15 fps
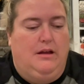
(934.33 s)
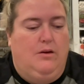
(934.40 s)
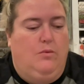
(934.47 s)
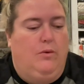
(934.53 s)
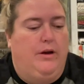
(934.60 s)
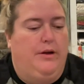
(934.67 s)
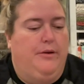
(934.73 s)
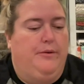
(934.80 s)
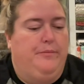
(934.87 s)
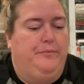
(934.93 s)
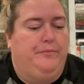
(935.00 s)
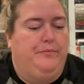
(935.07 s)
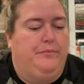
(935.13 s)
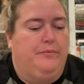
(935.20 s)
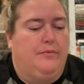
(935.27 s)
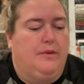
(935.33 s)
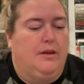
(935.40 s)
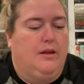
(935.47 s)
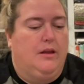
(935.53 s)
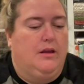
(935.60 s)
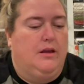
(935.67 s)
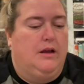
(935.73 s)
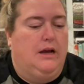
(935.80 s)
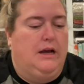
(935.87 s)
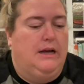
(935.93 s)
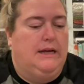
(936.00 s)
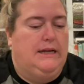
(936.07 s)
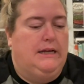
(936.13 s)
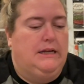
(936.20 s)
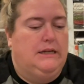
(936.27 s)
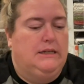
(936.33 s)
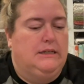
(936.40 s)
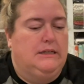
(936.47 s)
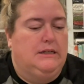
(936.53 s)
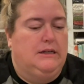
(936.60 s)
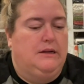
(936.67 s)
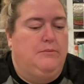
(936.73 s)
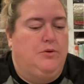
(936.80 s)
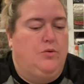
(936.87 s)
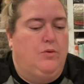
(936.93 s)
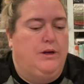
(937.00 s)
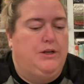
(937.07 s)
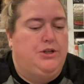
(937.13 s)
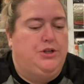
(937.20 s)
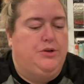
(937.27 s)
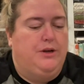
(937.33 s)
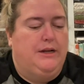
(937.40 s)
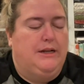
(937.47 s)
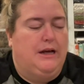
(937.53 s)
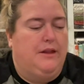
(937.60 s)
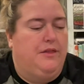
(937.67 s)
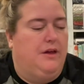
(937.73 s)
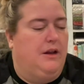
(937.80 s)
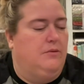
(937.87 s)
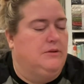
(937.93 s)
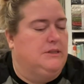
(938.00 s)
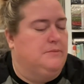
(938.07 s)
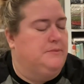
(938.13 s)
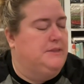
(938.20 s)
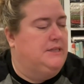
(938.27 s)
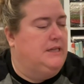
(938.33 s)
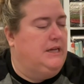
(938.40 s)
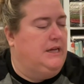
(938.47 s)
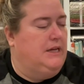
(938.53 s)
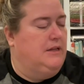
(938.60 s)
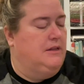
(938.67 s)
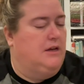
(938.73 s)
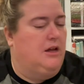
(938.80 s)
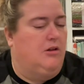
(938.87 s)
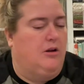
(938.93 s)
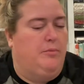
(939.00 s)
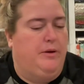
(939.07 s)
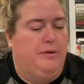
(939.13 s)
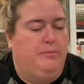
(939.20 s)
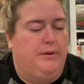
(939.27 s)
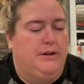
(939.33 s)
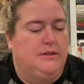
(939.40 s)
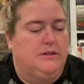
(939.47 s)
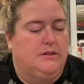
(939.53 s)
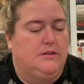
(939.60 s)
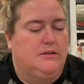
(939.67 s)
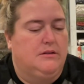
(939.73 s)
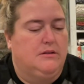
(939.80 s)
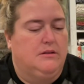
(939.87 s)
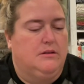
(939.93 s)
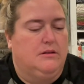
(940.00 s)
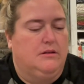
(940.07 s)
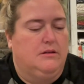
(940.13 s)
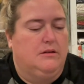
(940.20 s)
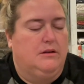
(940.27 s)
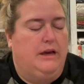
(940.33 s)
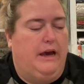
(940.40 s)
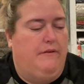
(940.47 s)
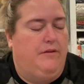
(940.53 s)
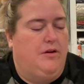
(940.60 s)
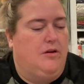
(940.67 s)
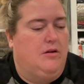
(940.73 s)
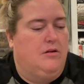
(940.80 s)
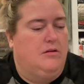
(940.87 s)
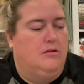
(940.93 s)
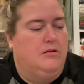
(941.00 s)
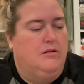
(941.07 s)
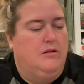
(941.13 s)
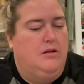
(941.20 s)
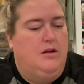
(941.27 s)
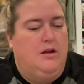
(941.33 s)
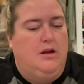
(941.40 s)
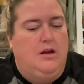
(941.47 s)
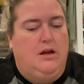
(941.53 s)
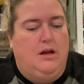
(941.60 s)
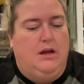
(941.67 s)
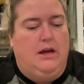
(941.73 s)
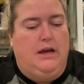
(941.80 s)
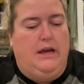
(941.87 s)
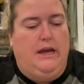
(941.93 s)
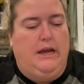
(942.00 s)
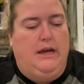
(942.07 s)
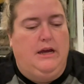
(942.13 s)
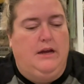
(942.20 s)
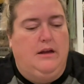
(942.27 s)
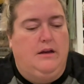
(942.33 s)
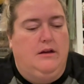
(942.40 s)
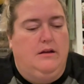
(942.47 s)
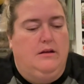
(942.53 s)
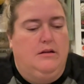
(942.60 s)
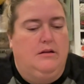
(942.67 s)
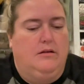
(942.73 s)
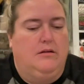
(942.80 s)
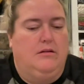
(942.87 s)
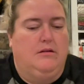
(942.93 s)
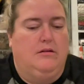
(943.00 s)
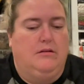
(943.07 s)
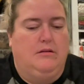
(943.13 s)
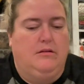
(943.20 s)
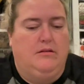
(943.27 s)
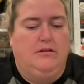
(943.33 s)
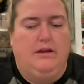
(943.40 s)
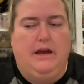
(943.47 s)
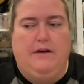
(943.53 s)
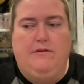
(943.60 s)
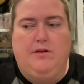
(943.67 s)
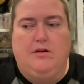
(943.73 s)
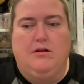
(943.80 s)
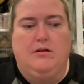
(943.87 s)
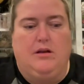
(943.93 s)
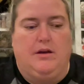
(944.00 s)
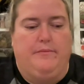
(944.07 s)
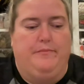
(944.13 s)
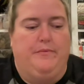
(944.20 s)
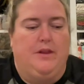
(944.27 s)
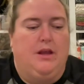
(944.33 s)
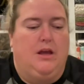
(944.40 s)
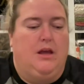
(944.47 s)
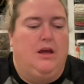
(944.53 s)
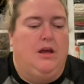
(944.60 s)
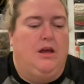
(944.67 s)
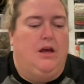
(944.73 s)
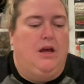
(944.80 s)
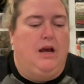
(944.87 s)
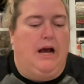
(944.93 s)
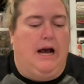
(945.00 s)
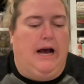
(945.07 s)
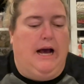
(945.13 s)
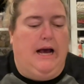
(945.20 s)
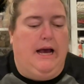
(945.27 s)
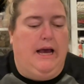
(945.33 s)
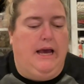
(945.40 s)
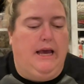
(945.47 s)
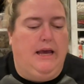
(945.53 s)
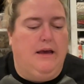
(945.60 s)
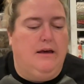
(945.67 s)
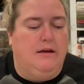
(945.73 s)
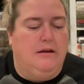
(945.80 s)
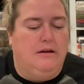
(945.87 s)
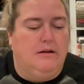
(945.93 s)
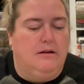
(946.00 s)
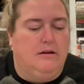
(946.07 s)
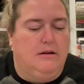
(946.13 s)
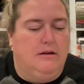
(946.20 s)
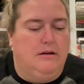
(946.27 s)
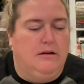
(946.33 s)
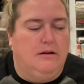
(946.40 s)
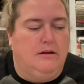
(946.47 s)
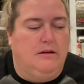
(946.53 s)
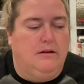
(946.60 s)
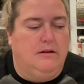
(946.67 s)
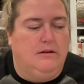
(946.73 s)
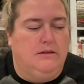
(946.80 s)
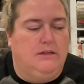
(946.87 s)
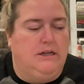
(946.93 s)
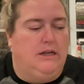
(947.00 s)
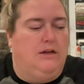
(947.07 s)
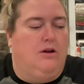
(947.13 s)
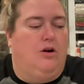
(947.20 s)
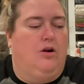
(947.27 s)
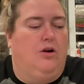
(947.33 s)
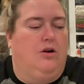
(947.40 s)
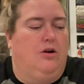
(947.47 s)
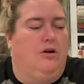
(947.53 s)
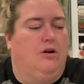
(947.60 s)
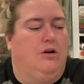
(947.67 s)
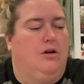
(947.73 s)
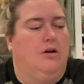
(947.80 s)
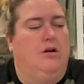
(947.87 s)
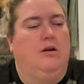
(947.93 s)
Well, I am going to, and I thought it was obsidian, the color I picked, but it's caviar. And, is it caviar? Yeah. I did her